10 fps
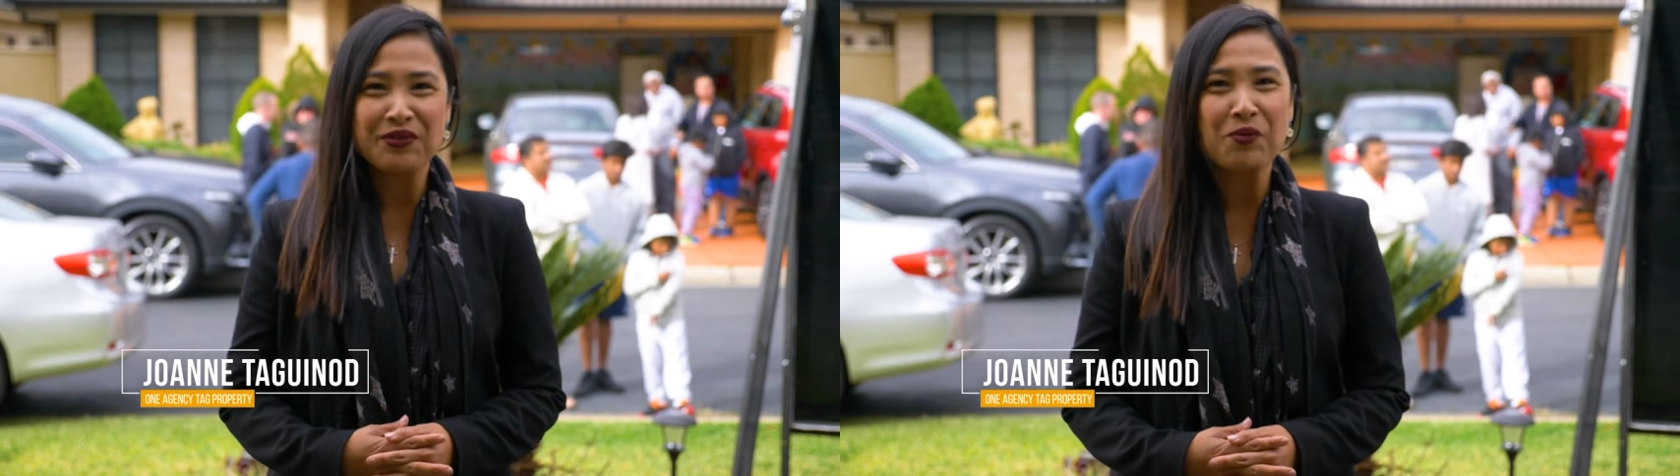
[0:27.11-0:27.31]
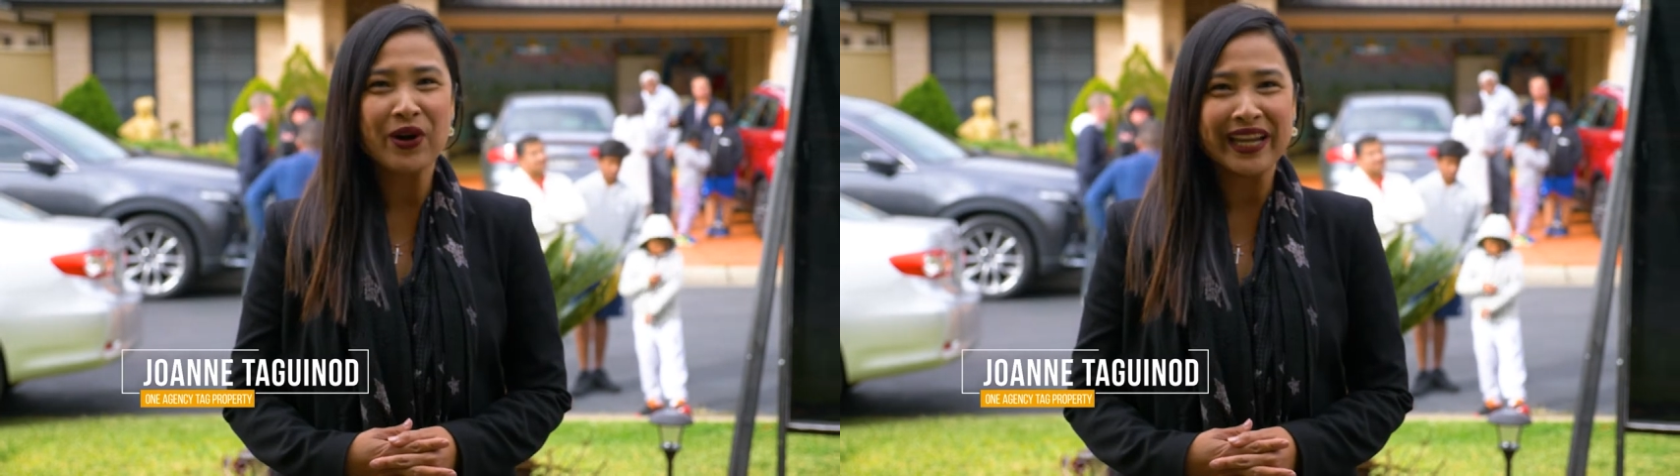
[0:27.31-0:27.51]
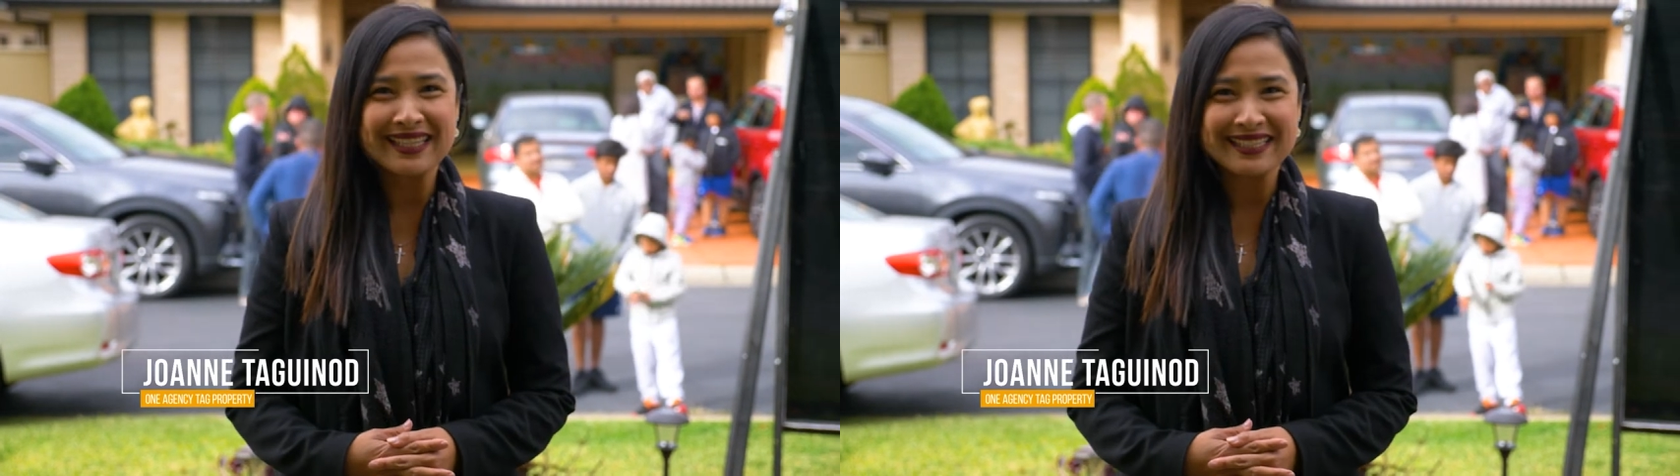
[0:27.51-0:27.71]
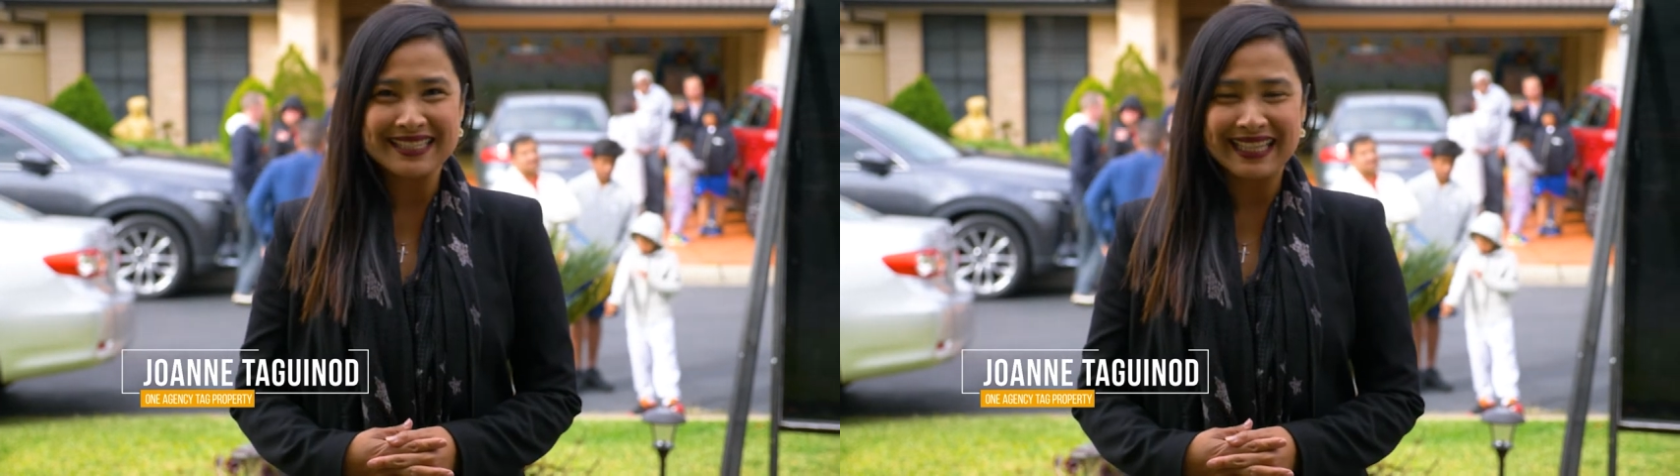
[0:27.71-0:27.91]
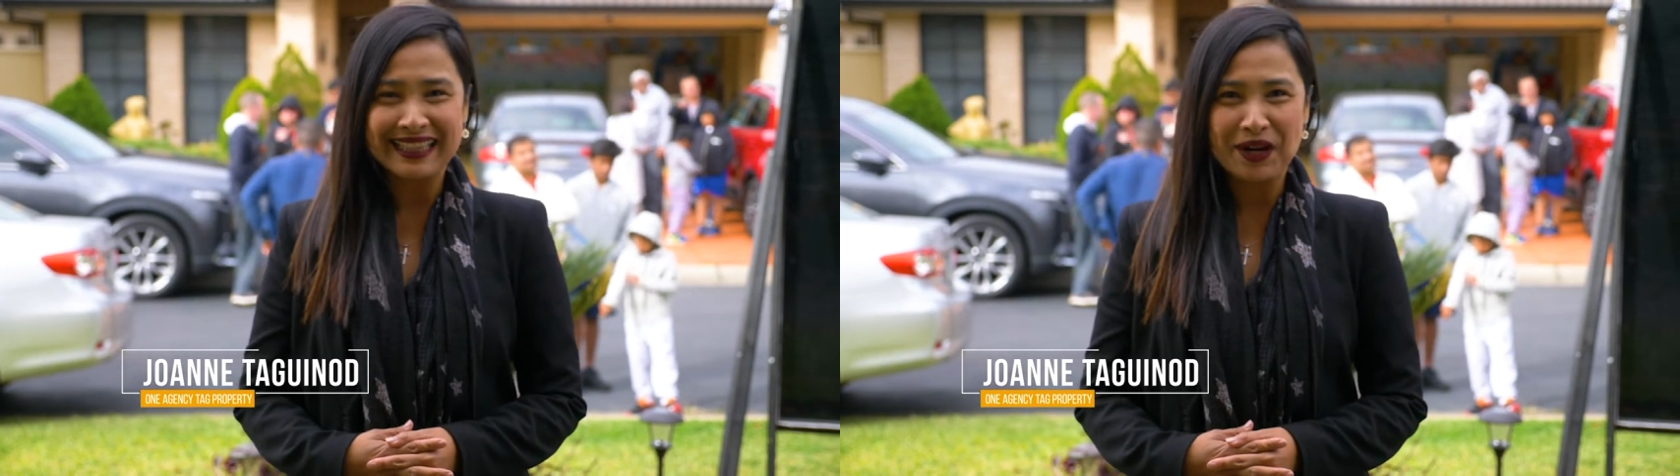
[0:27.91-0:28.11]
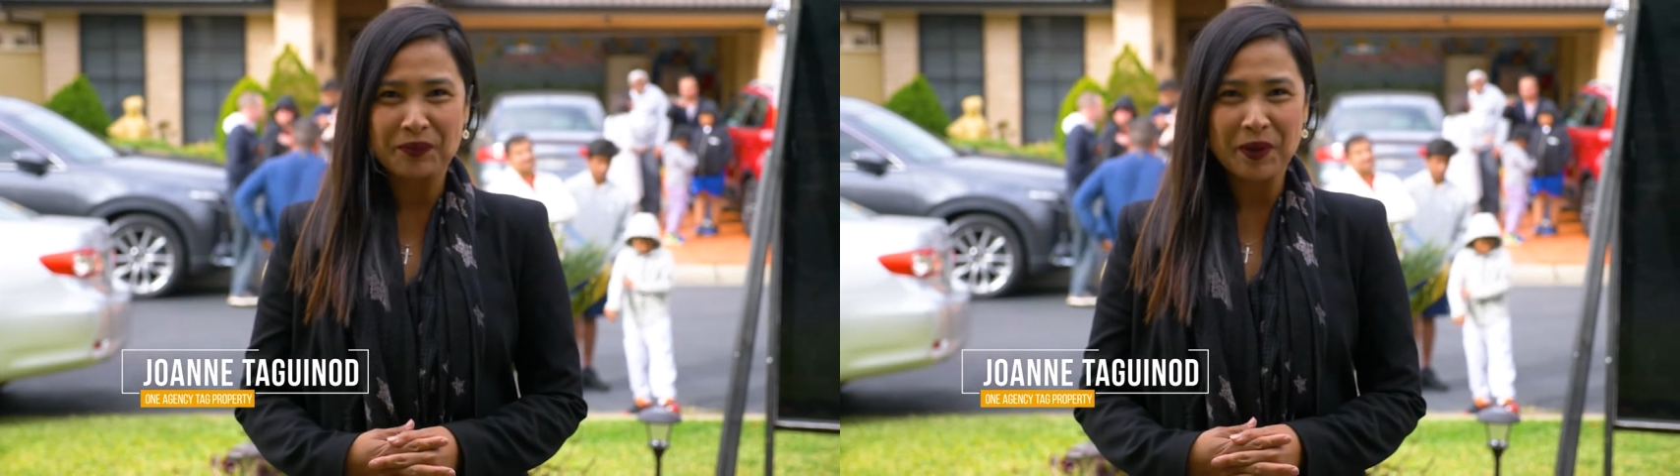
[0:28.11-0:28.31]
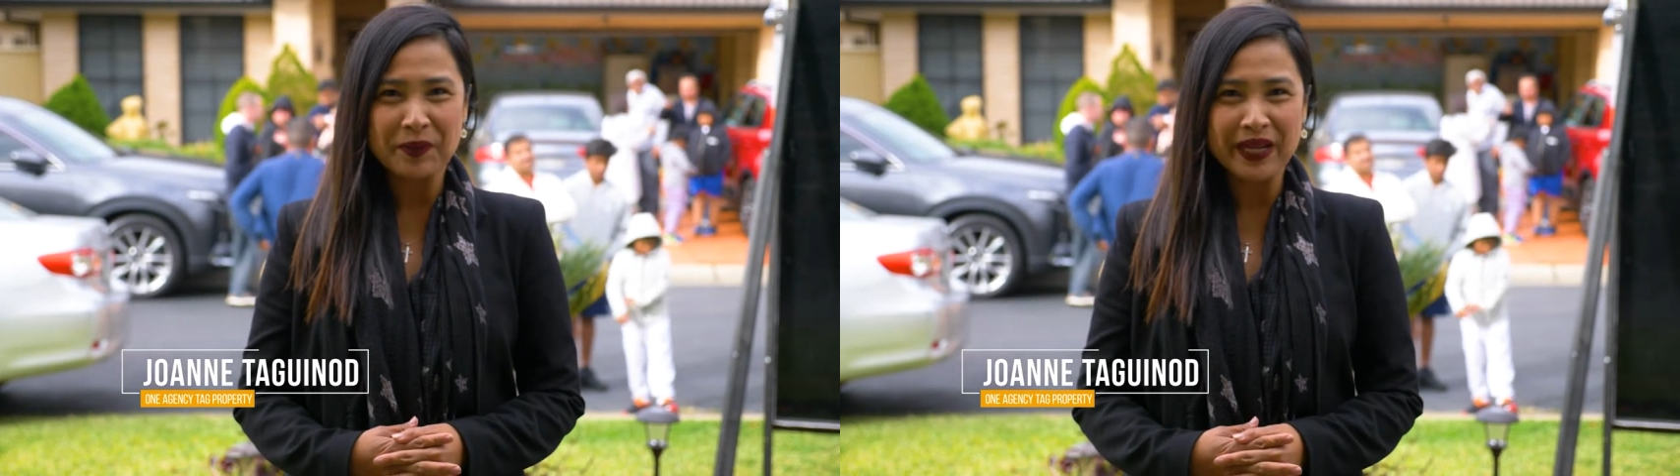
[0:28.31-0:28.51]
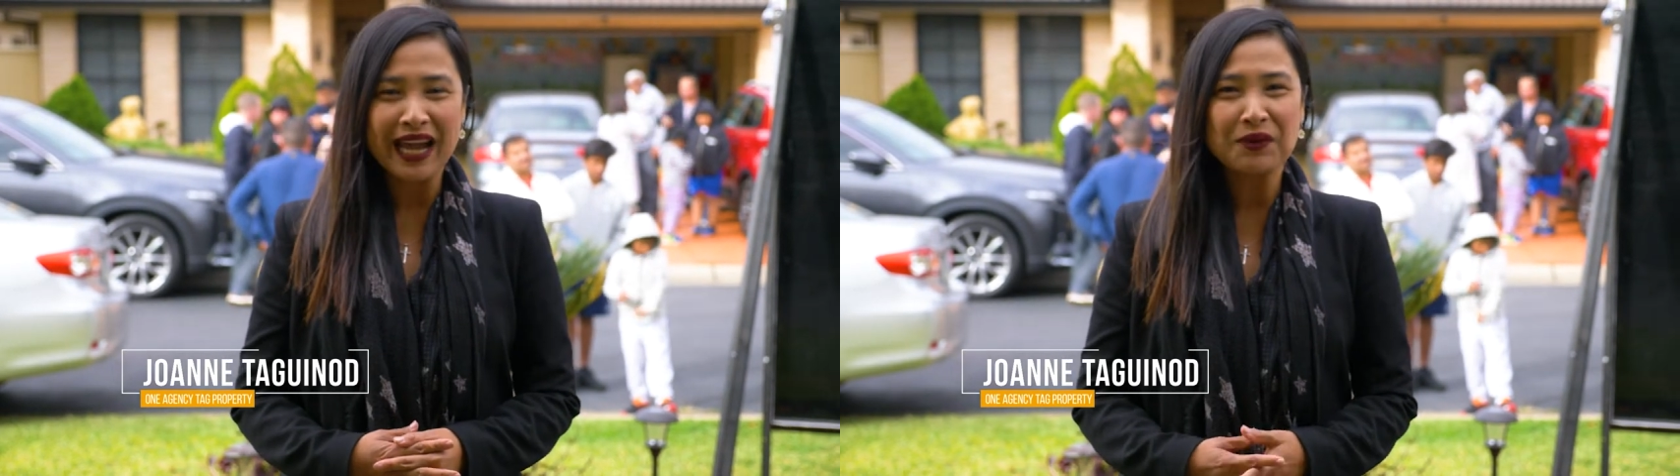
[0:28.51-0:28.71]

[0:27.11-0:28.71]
from One Agency Tag Property.